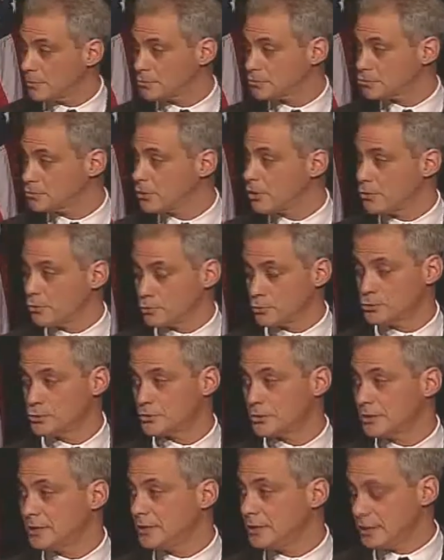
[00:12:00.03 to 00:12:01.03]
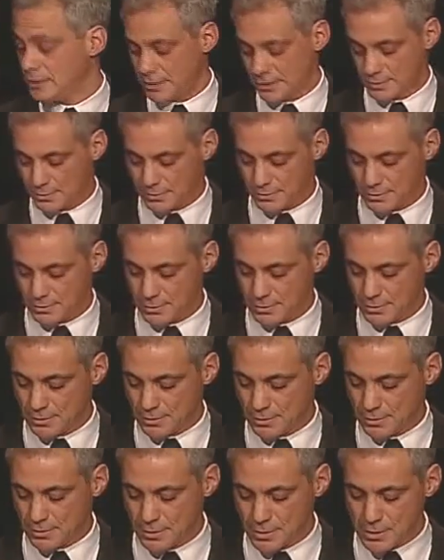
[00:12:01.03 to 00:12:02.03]
much and urgently needed.
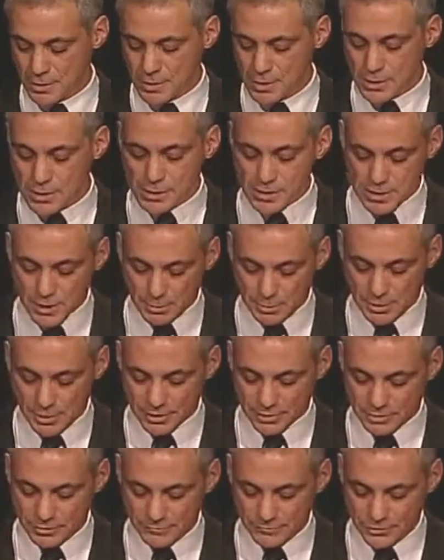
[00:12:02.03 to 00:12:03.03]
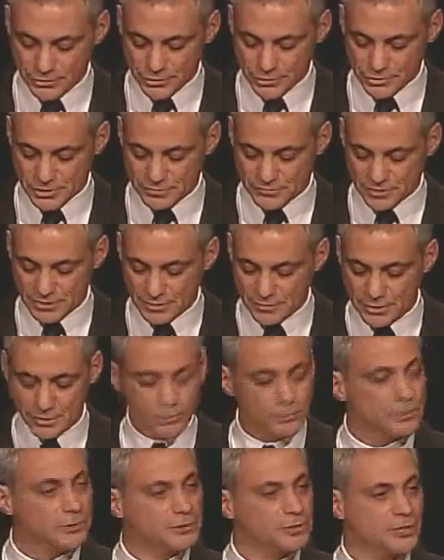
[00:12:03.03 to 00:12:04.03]
Some elected officials have said
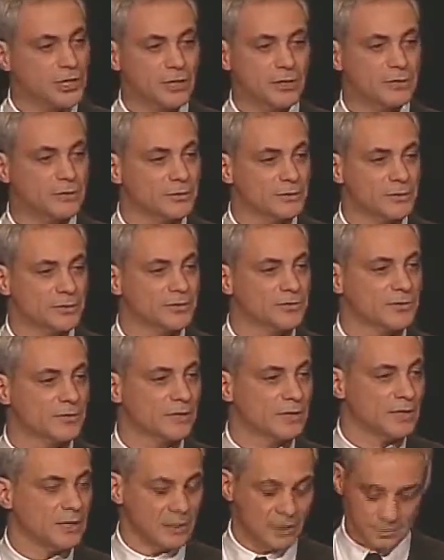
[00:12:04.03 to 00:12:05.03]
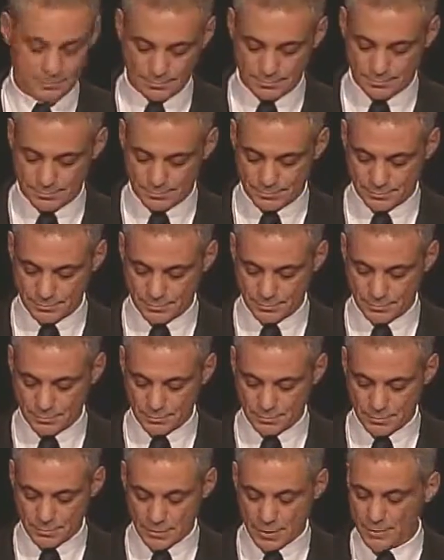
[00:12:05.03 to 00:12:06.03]
that early childhood is the key,
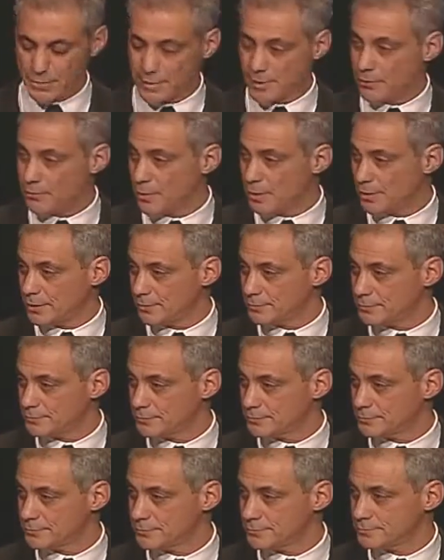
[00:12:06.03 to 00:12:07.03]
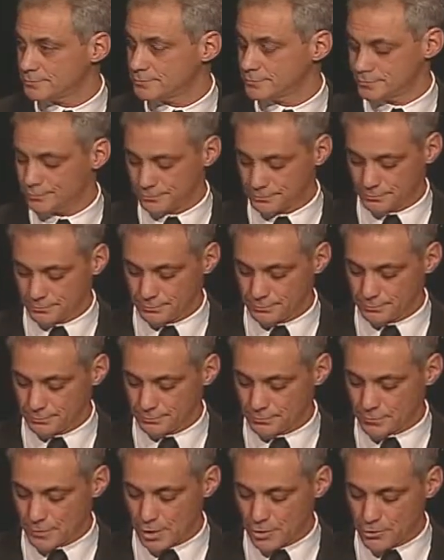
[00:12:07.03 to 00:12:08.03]
and they are right.
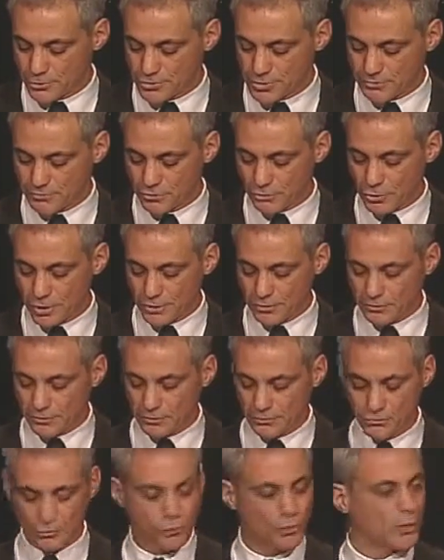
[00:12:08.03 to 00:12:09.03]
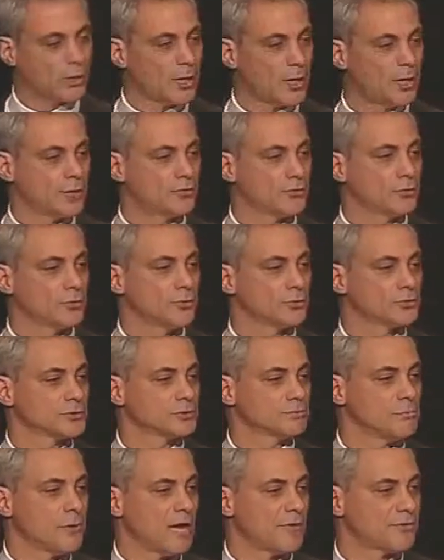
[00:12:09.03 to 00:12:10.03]
Others have stressed strong high
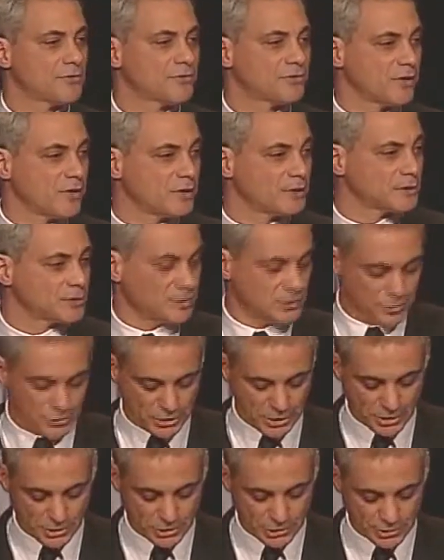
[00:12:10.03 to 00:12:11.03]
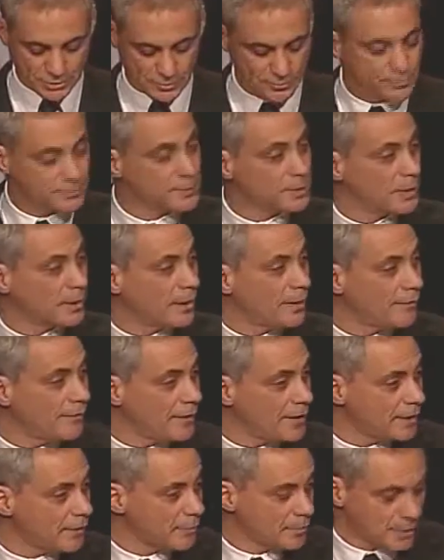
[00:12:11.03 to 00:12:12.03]
schools, math and science education, and
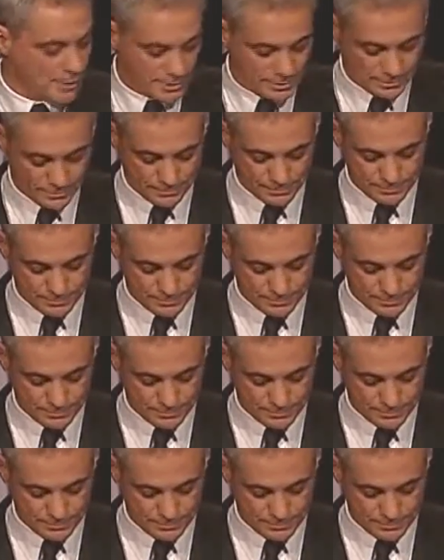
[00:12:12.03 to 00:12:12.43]
they are right.